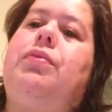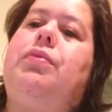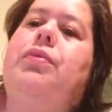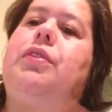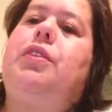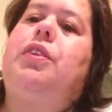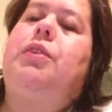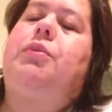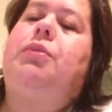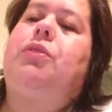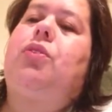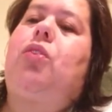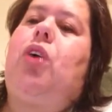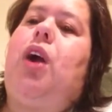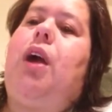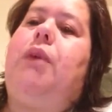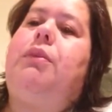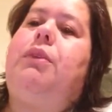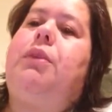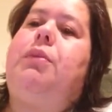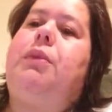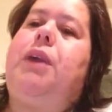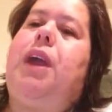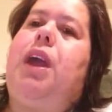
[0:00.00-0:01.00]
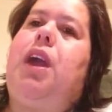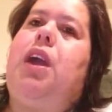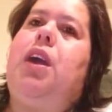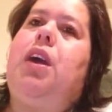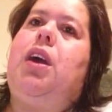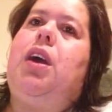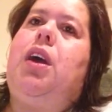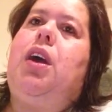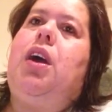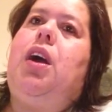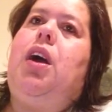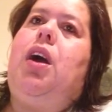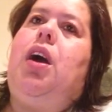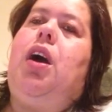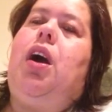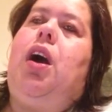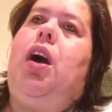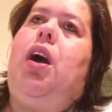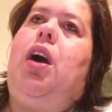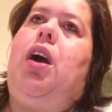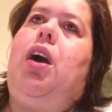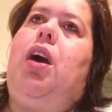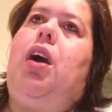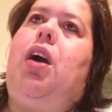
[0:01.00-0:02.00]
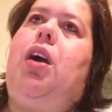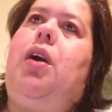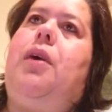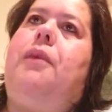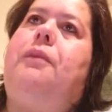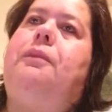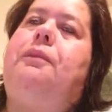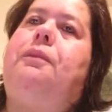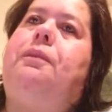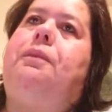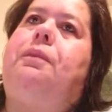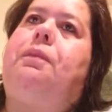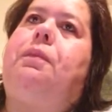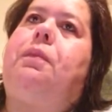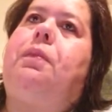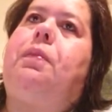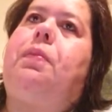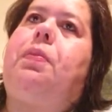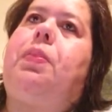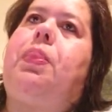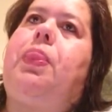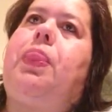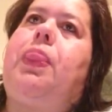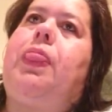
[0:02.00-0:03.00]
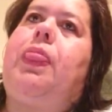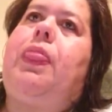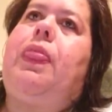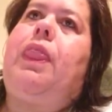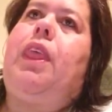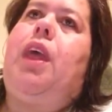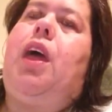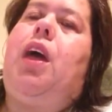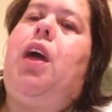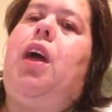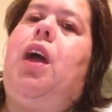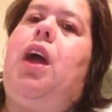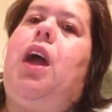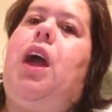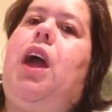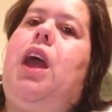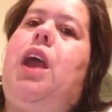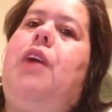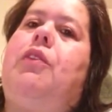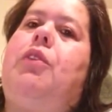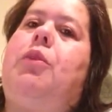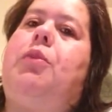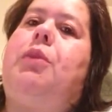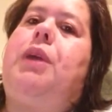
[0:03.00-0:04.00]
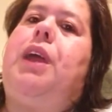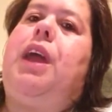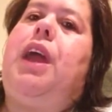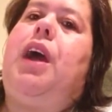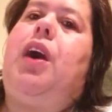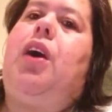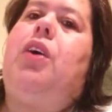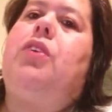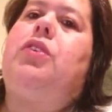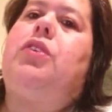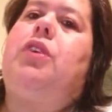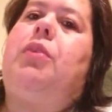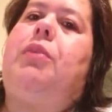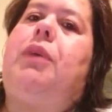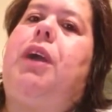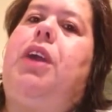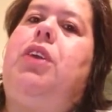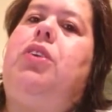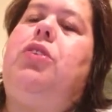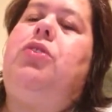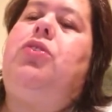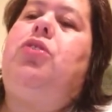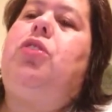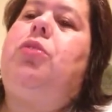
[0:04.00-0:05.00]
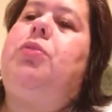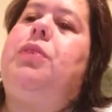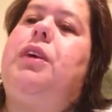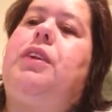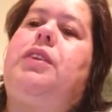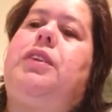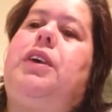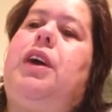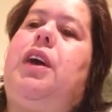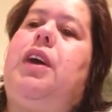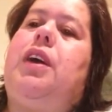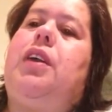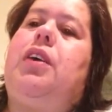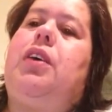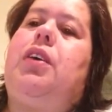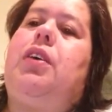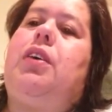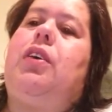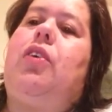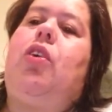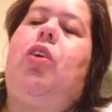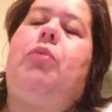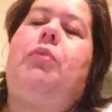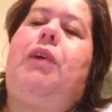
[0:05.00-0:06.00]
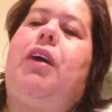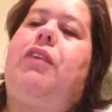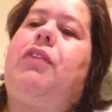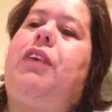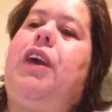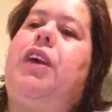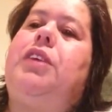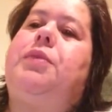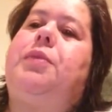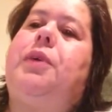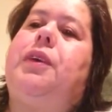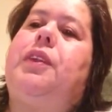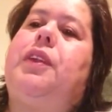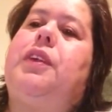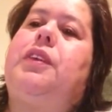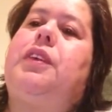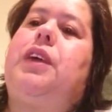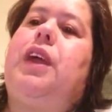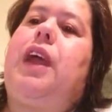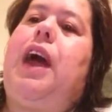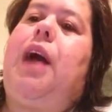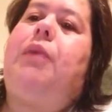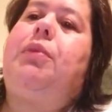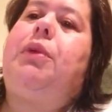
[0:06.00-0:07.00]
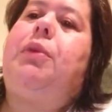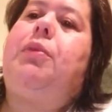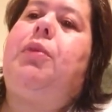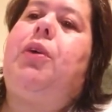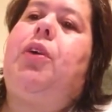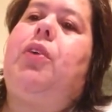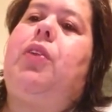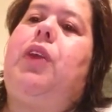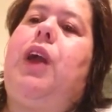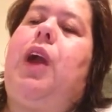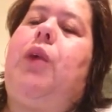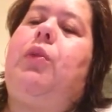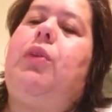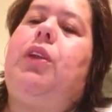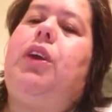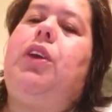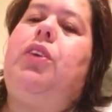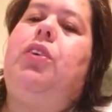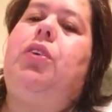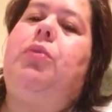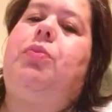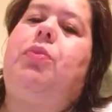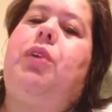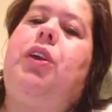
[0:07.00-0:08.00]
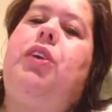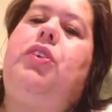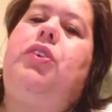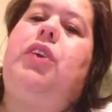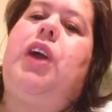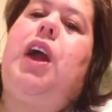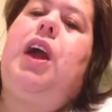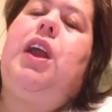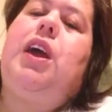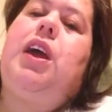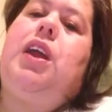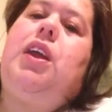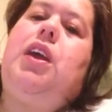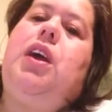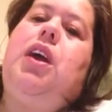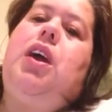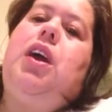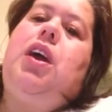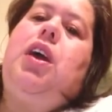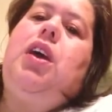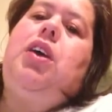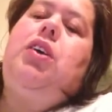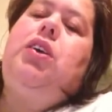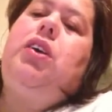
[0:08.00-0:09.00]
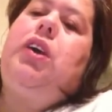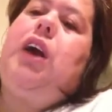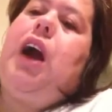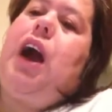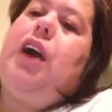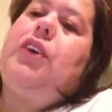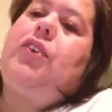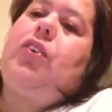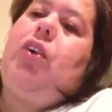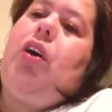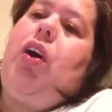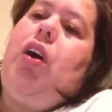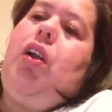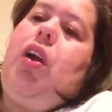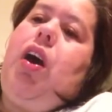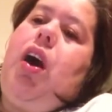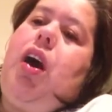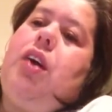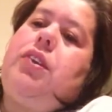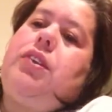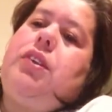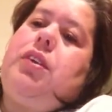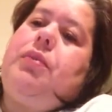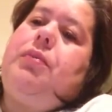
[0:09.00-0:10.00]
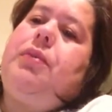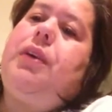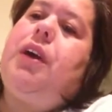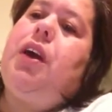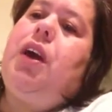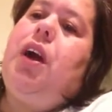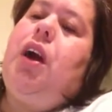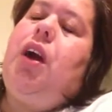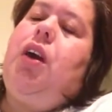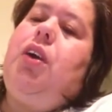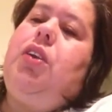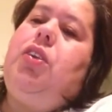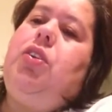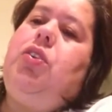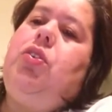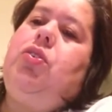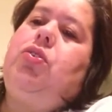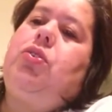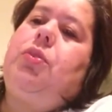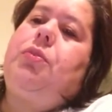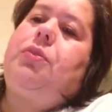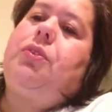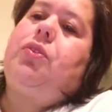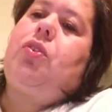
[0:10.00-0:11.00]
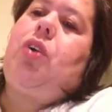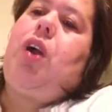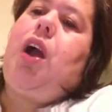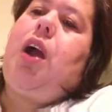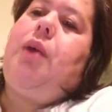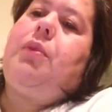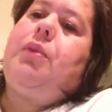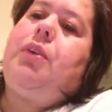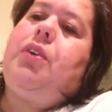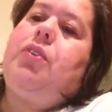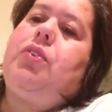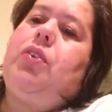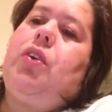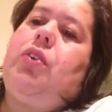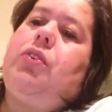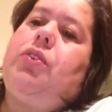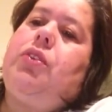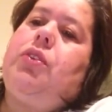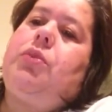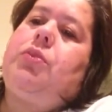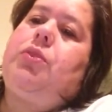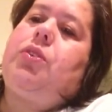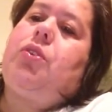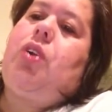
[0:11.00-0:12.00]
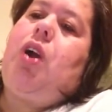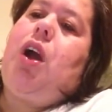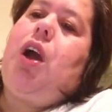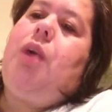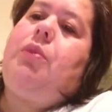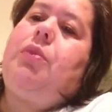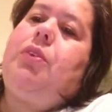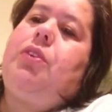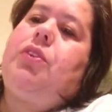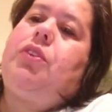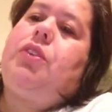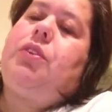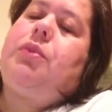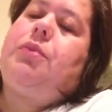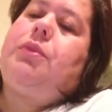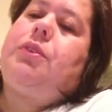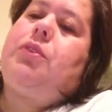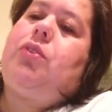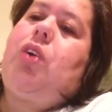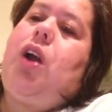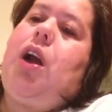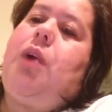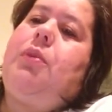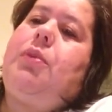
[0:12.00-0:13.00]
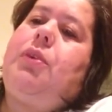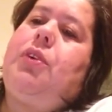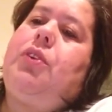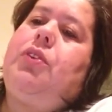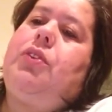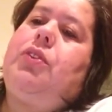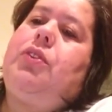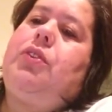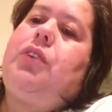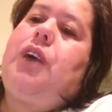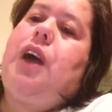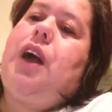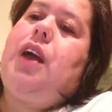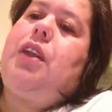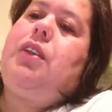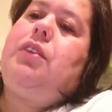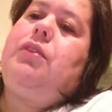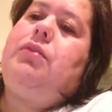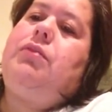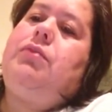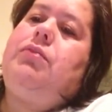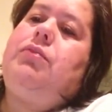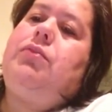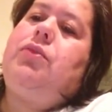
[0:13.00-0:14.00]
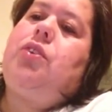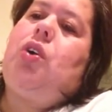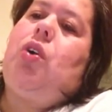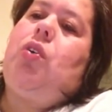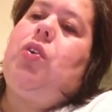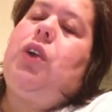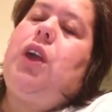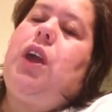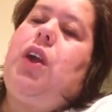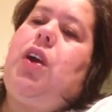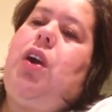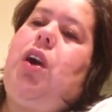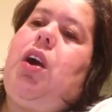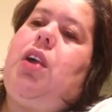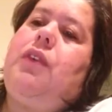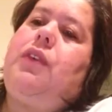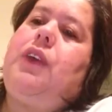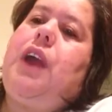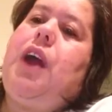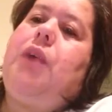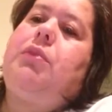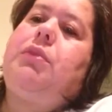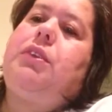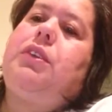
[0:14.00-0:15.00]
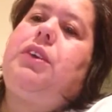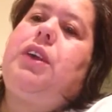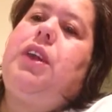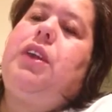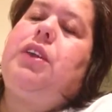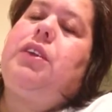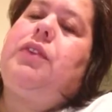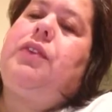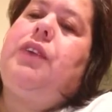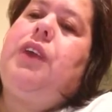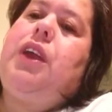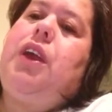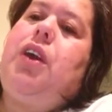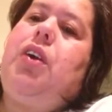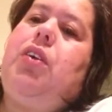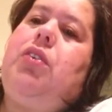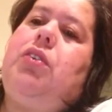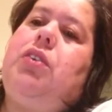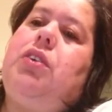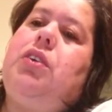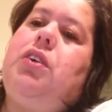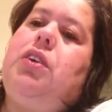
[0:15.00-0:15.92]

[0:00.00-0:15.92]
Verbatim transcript: subscribed to me, um, and everybody else on my YouTube that said or on my Facebook that said happy birthday. I really do appreciate it. You guys are all awesome. New subscribers, old subscribers, subscribers that don't get on. If you happen to see this video,